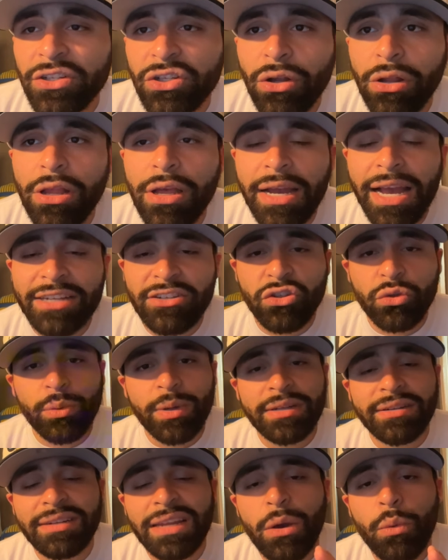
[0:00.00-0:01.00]
So look, I just
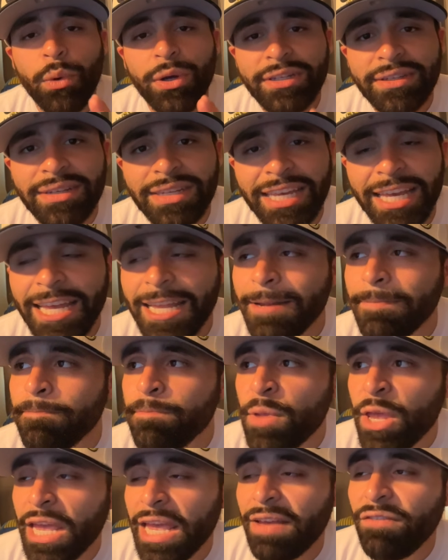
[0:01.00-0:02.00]
want to say once again,
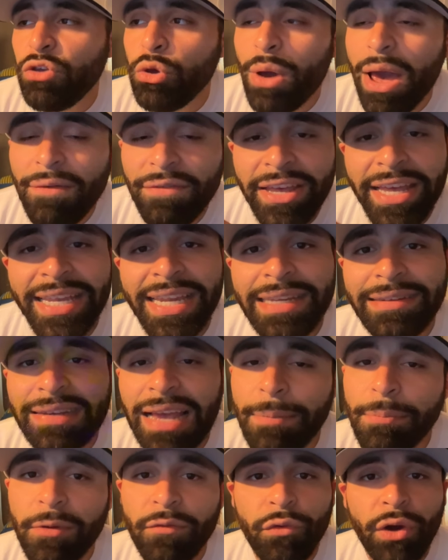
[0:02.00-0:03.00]
if you have any
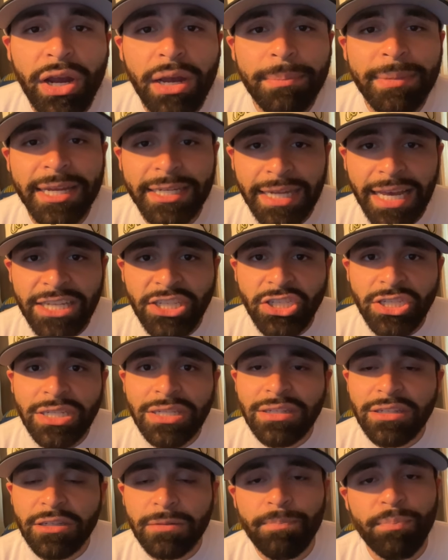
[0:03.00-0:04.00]
type of
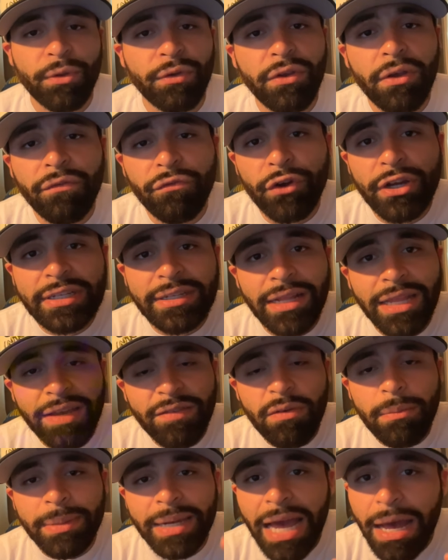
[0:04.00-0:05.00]
recommendations, feel free to
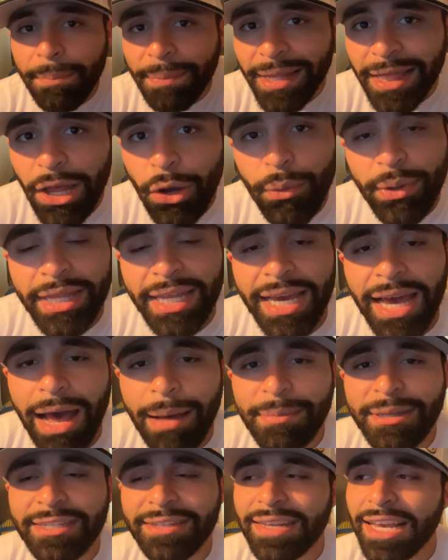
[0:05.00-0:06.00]
leave them down below in the
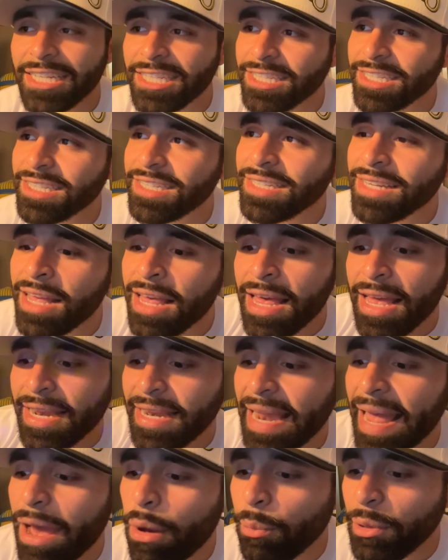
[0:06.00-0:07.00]
comment section.
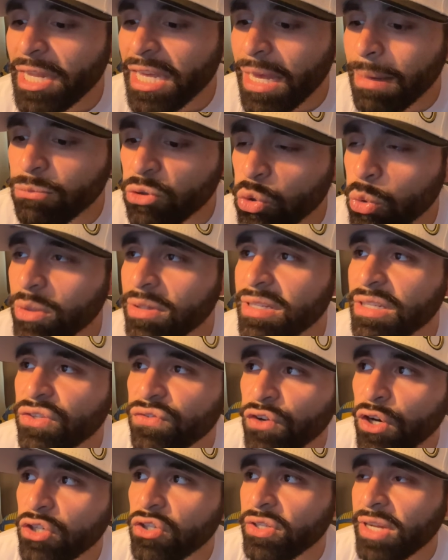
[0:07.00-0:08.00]
Now, when it comes towards this
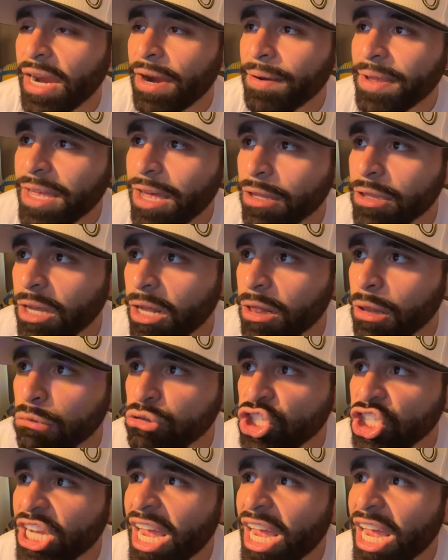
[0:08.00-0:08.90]
first area on the close